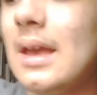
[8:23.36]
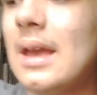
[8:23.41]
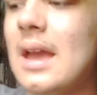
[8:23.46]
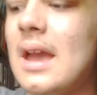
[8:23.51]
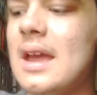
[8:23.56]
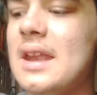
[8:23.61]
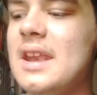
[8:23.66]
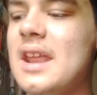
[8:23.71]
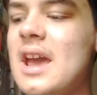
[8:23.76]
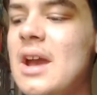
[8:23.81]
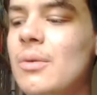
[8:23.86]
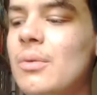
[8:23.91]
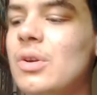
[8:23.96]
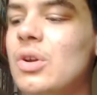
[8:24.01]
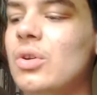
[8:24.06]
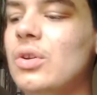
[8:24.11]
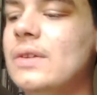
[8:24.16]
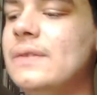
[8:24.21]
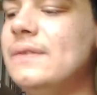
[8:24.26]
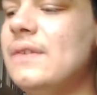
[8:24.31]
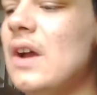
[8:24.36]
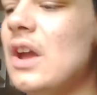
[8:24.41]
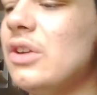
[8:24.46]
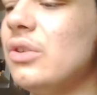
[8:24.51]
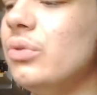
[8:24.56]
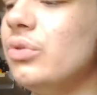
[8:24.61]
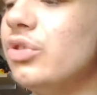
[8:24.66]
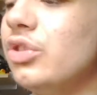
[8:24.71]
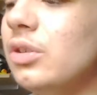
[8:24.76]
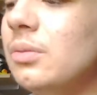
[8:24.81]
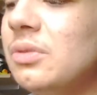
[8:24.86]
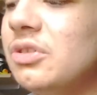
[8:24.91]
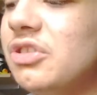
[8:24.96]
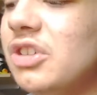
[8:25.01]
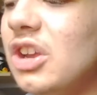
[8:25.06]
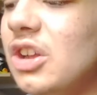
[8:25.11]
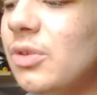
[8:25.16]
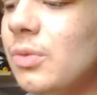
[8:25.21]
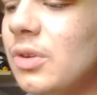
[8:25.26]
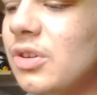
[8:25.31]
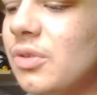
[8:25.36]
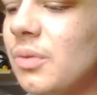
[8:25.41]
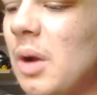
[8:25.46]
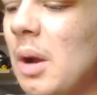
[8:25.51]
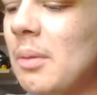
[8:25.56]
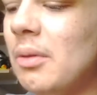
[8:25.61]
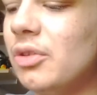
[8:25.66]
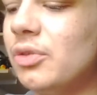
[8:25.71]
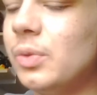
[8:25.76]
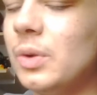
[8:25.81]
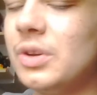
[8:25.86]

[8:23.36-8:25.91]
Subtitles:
And now we've got the final 2 machines, which are robots